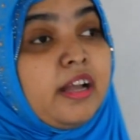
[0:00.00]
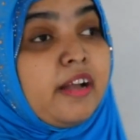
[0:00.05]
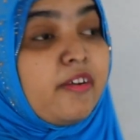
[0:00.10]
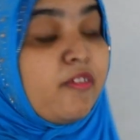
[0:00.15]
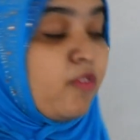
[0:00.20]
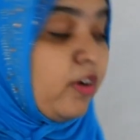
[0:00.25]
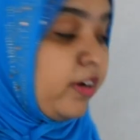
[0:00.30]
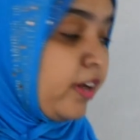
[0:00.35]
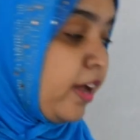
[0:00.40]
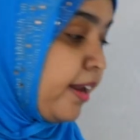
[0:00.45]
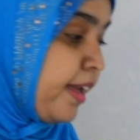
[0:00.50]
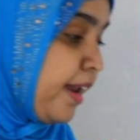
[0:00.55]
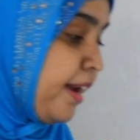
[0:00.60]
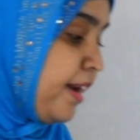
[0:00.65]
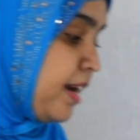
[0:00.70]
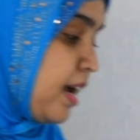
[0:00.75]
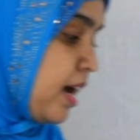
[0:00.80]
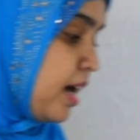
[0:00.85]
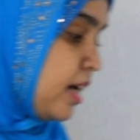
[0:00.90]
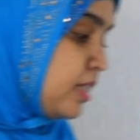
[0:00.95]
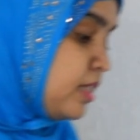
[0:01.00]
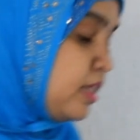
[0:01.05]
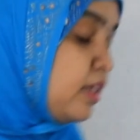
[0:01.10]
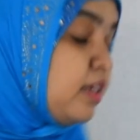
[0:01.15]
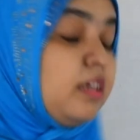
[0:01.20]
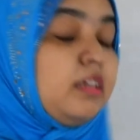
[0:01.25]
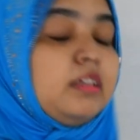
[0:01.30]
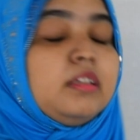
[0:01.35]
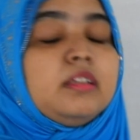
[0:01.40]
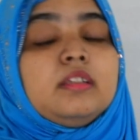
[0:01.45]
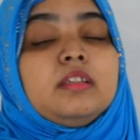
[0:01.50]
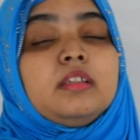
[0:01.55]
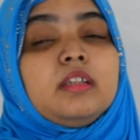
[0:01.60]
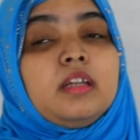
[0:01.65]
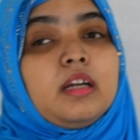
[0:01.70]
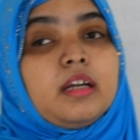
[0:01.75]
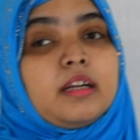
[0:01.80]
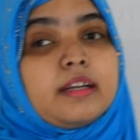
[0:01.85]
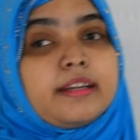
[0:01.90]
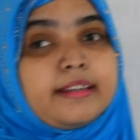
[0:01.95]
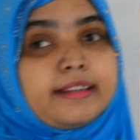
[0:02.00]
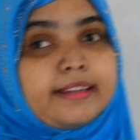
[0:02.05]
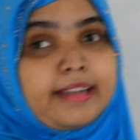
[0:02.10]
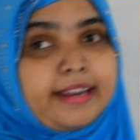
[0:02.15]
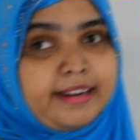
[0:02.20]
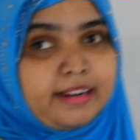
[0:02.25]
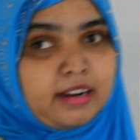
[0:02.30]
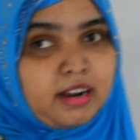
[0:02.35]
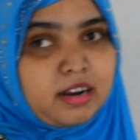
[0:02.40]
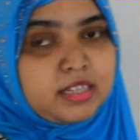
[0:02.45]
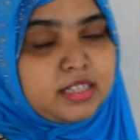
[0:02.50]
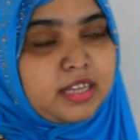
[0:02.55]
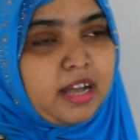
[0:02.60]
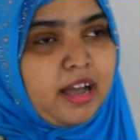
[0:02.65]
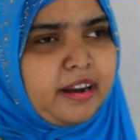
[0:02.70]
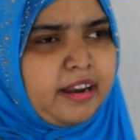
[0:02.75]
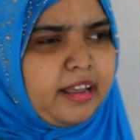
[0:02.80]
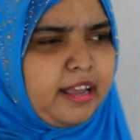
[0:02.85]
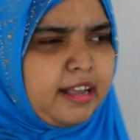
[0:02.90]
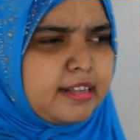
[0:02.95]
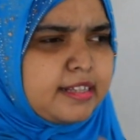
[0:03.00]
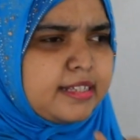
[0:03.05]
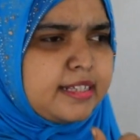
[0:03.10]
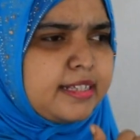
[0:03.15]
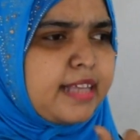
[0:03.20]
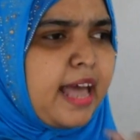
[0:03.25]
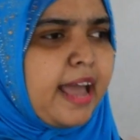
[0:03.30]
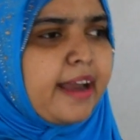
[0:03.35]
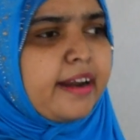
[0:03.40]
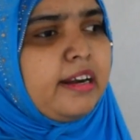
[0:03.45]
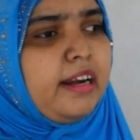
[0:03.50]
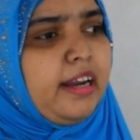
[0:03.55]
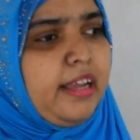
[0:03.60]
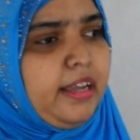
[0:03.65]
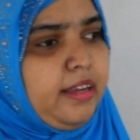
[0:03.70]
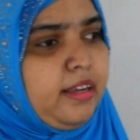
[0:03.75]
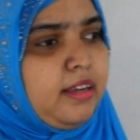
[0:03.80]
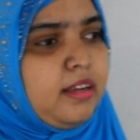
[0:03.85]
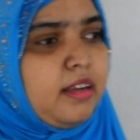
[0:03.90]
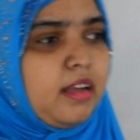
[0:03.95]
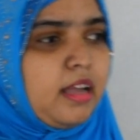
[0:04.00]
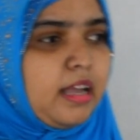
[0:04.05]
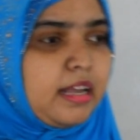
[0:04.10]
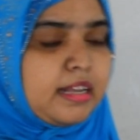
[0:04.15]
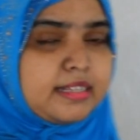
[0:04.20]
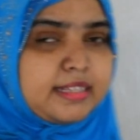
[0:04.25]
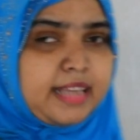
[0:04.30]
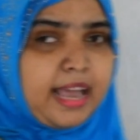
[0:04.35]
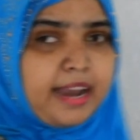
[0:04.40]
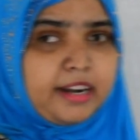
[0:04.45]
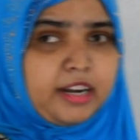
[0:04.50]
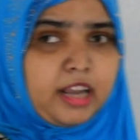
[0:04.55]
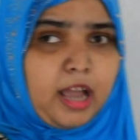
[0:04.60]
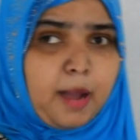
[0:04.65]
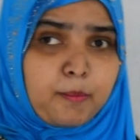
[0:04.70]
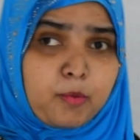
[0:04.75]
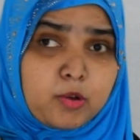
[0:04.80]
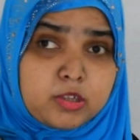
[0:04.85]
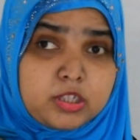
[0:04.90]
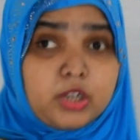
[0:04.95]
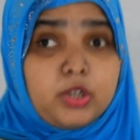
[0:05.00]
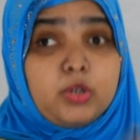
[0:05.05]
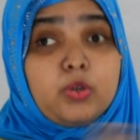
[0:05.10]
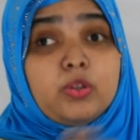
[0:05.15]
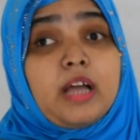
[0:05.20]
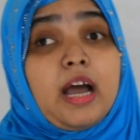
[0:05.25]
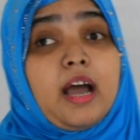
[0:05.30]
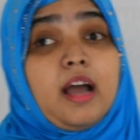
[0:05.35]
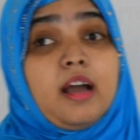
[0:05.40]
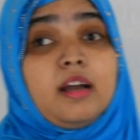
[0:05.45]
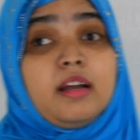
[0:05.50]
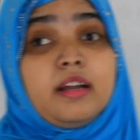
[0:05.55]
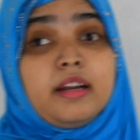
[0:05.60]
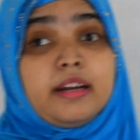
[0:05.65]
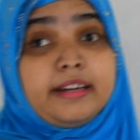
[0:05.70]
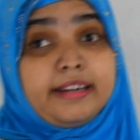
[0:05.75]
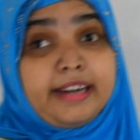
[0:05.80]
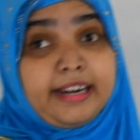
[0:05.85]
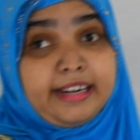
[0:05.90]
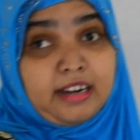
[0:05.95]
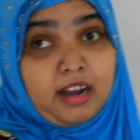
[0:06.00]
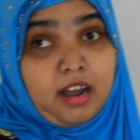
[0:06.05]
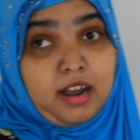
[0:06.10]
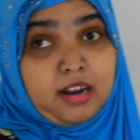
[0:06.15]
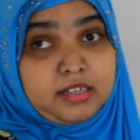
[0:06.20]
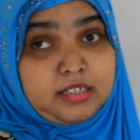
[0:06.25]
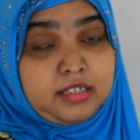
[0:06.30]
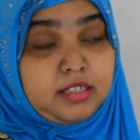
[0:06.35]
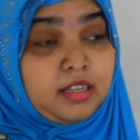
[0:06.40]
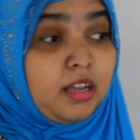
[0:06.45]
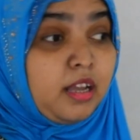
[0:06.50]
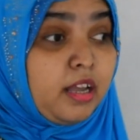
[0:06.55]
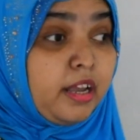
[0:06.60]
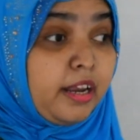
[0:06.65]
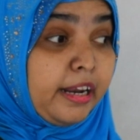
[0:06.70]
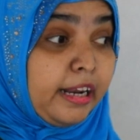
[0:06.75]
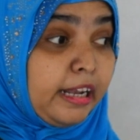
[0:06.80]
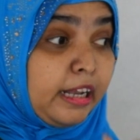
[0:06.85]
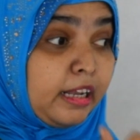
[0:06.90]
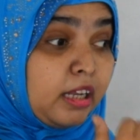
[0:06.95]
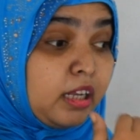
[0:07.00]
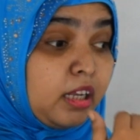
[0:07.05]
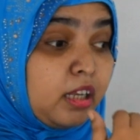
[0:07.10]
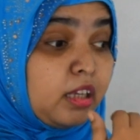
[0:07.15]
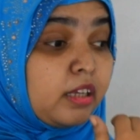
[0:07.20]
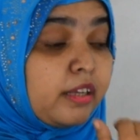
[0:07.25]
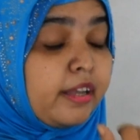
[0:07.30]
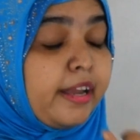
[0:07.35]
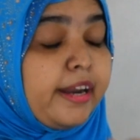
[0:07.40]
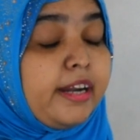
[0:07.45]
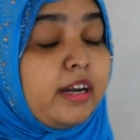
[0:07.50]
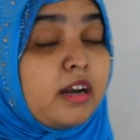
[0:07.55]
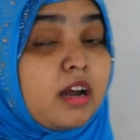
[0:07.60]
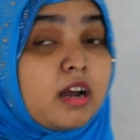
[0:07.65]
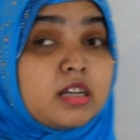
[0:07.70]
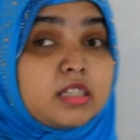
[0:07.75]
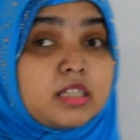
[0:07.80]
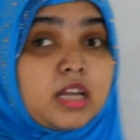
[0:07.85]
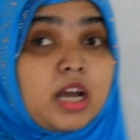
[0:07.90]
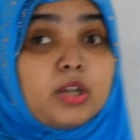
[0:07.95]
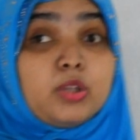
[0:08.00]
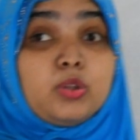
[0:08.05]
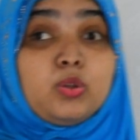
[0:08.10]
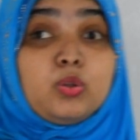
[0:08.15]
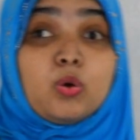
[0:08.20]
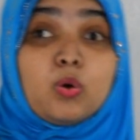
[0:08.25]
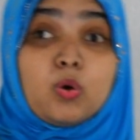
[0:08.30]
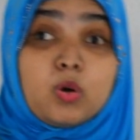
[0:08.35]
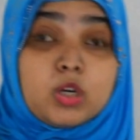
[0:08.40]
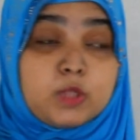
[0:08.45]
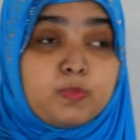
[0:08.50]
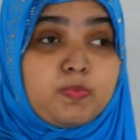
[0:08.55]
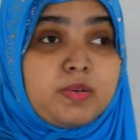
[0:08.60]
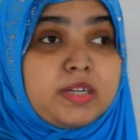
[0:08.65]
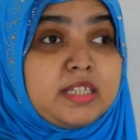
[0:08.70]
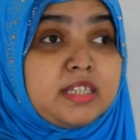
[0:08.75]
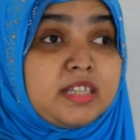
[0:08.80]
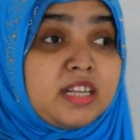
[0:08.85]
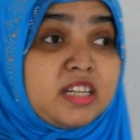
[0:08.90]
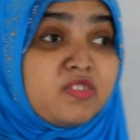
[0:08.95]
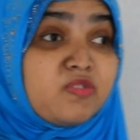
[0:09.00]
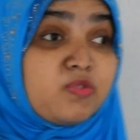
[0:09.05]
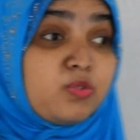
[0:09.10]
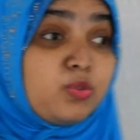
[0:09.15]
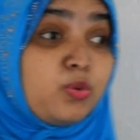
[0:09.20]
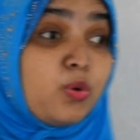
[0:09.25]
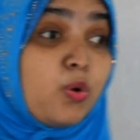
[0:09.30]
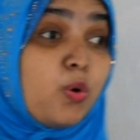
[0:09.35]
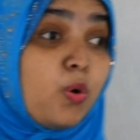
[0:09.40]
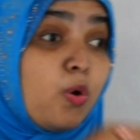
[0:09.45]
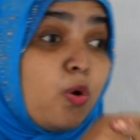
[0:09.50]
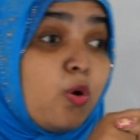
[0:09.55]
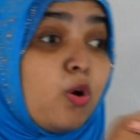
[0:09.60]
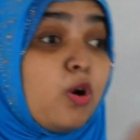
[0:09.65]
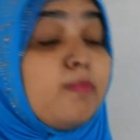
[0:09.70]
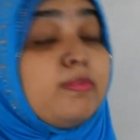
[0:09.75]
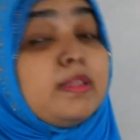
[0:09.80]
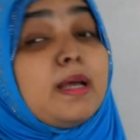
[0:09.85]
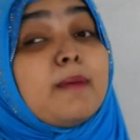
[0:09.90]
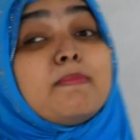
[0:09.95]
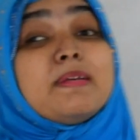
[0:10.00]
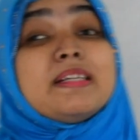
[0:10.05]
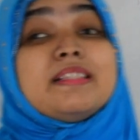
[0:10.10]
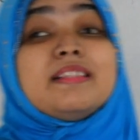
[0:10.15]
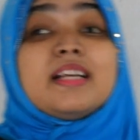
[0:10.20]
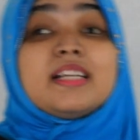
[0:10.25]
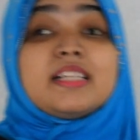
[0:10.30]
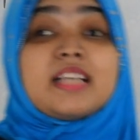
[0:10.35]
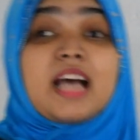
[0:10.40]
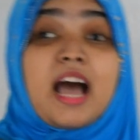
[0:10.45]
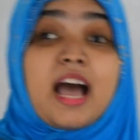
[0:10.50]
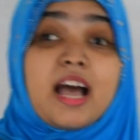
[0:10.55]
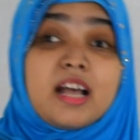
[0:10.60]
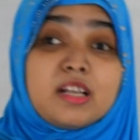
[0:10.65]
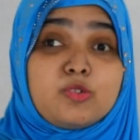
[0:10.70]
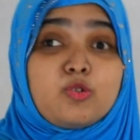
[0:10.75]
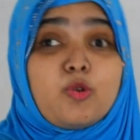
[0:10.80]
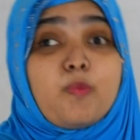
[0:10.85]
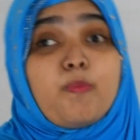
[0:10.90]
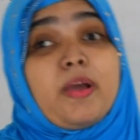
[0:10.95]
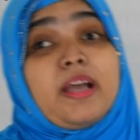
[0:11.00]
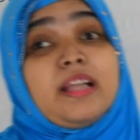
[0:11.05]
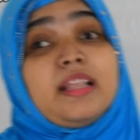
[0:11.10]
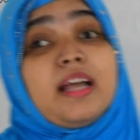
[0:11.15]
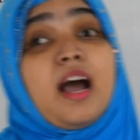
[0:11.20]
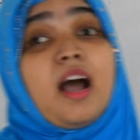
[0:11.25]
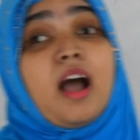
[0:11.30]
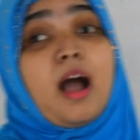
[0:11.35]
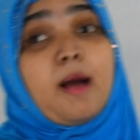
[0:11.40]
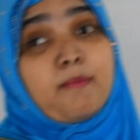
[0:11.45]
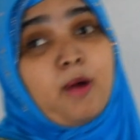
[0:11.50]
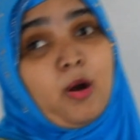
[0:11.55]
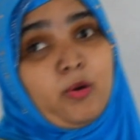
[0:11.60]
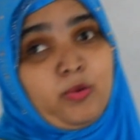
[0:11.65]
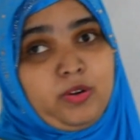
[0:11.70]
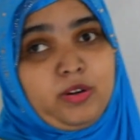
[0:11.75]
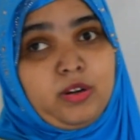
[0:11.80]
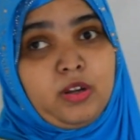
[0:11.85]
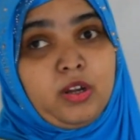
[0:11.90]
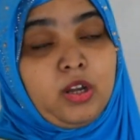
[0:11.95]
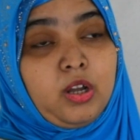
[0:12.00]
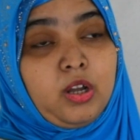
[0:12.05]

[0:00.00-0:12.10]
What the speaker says: What are creditors? Creditors are exactly opposite to the debtors. Creditors are those persons to whom the business has to pay the amount.